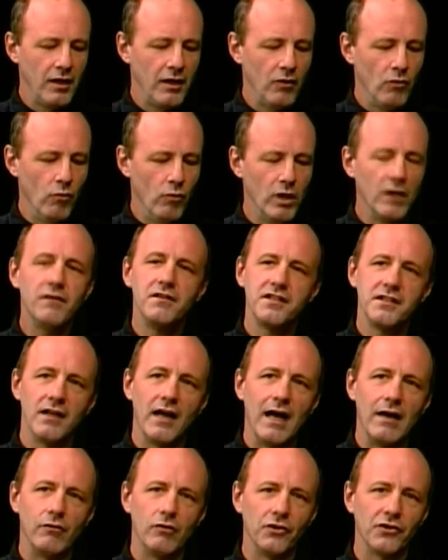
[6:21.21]
one of his
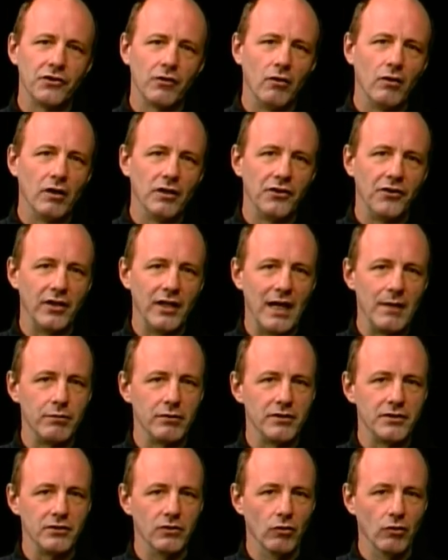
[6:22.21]
novels called
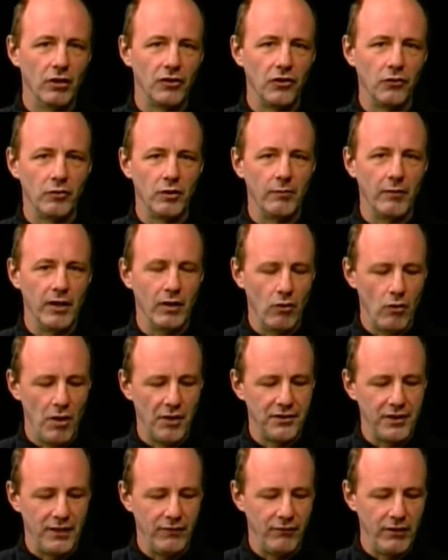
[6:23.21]
Theophilus North is one of my
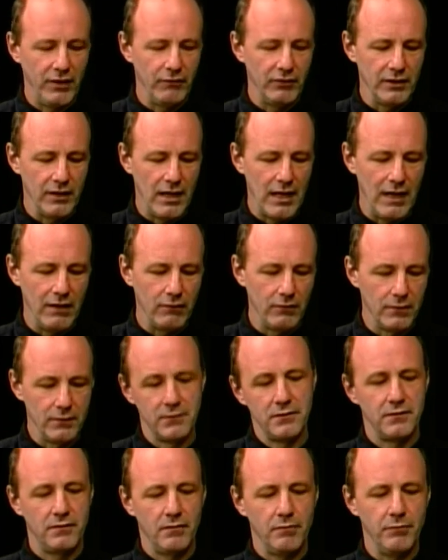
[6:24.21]
all-time favorite
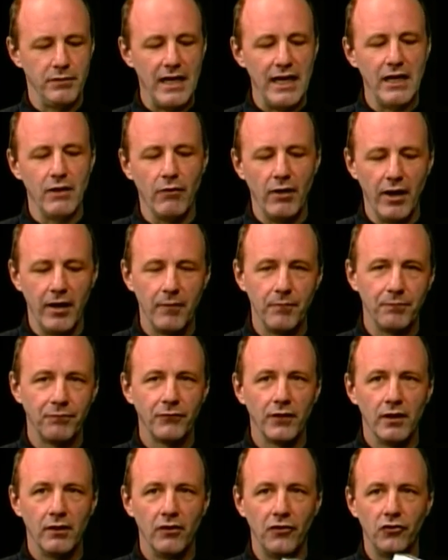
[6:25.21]
novels. But anyway,
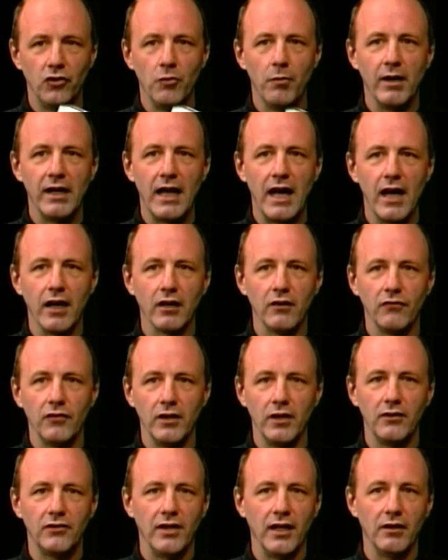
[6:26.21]
this new
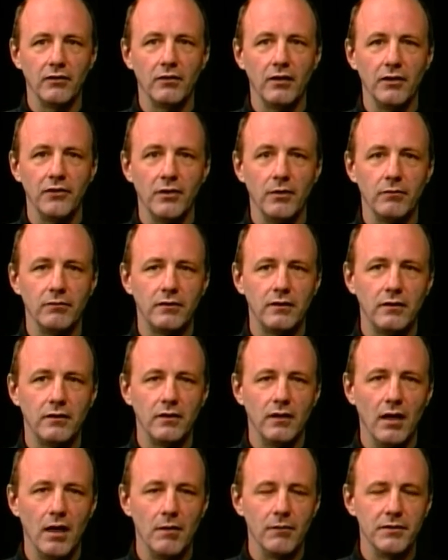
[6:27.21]
biography take, is,
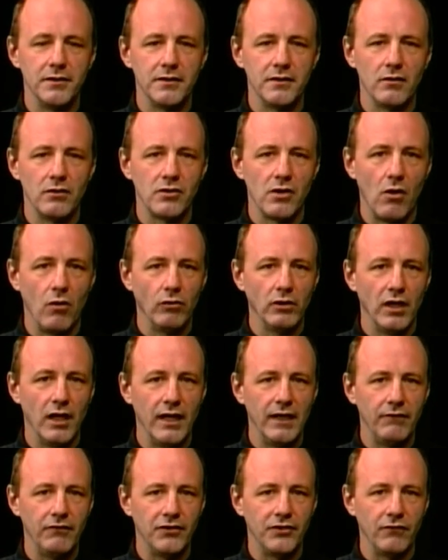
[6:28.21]
um, is his whole
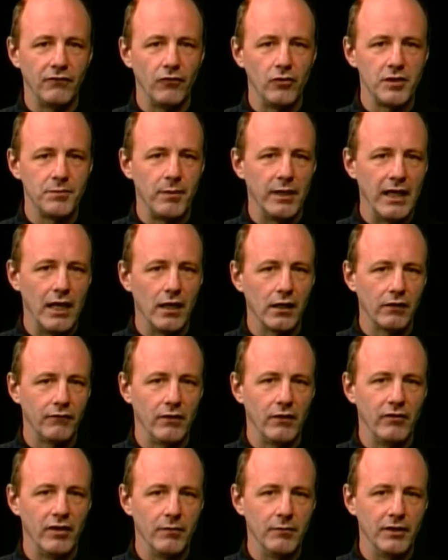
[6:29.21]
life. It's the first biography
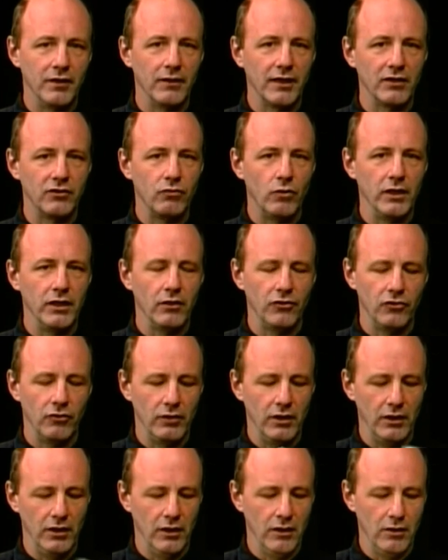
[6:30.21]
of him in like 20 or
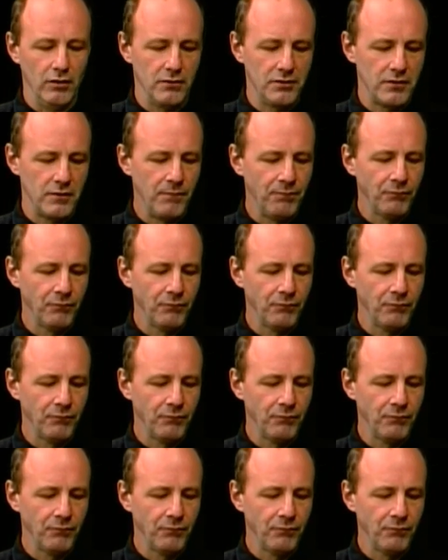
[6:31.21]
30 years.